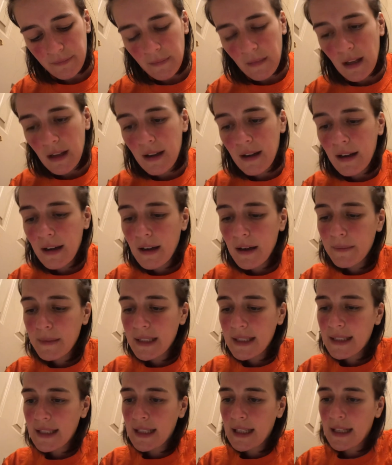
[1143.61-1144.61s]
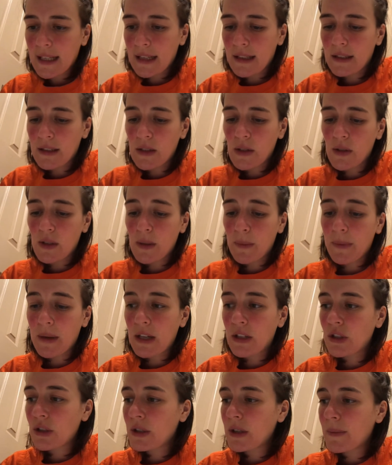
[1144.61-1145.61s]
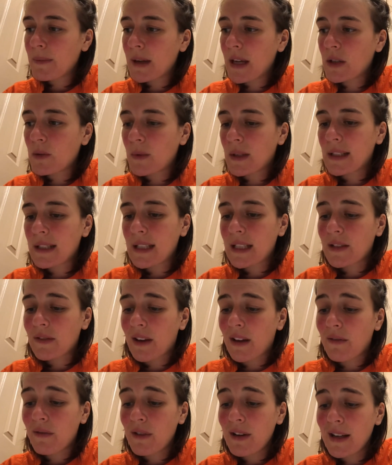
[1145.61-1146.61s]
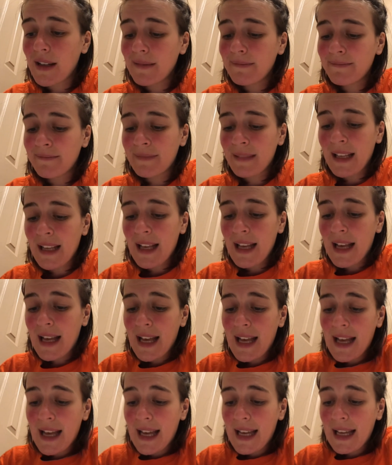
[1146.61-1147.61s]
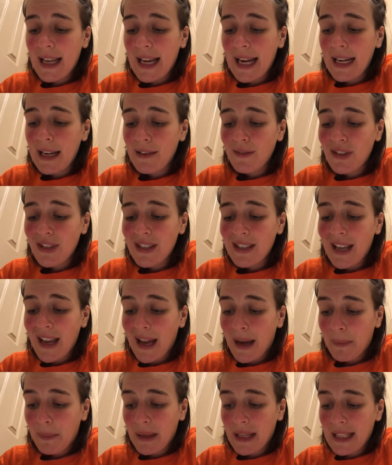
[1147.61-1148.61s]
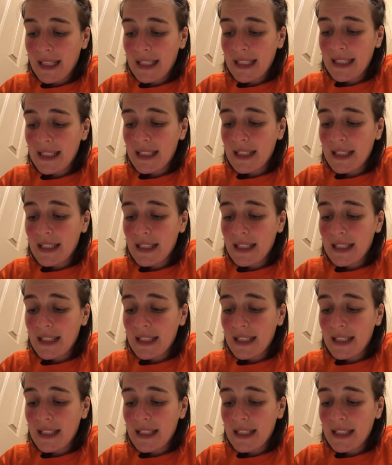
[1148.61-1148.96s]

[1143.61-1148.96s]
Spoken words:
Let's see here. So there's a picture on page 1651. Kind of just happens.